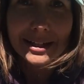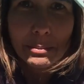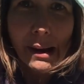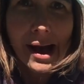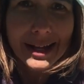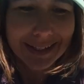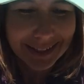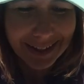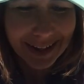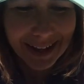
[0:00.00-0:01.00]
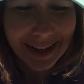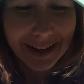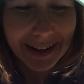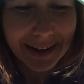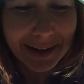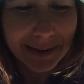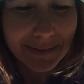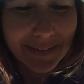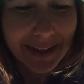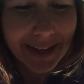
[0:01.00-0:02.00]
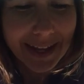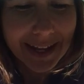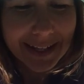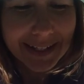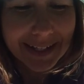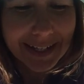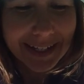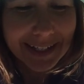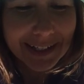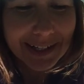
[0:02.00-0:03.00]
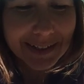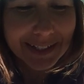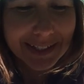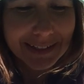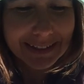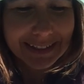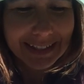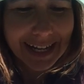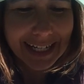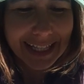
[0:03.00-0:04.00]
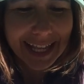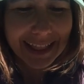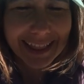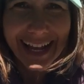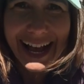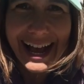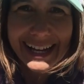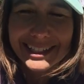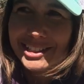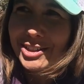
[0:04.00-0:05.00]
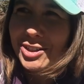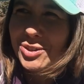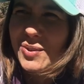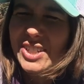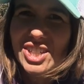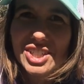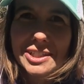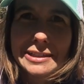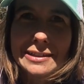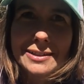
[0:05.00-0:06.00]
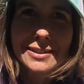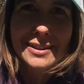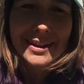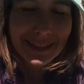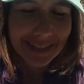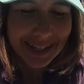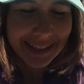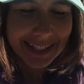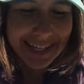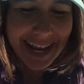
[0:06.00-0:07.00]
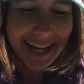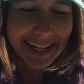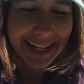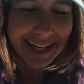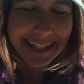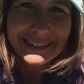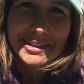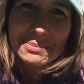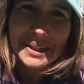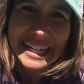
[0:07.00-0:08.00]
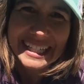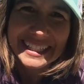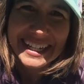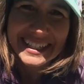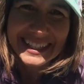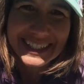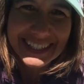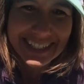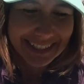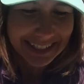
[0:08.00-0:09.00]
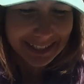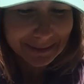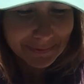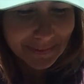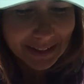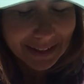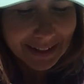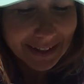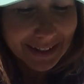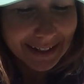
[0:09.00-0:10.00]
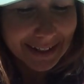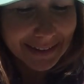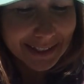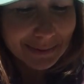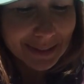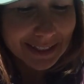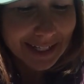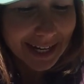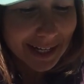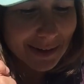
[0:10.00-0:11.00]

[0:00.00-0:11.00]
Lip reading: pods, and it's kind of that last crunchy thing that's hanging on of the plant at the end of the season. This one's kind of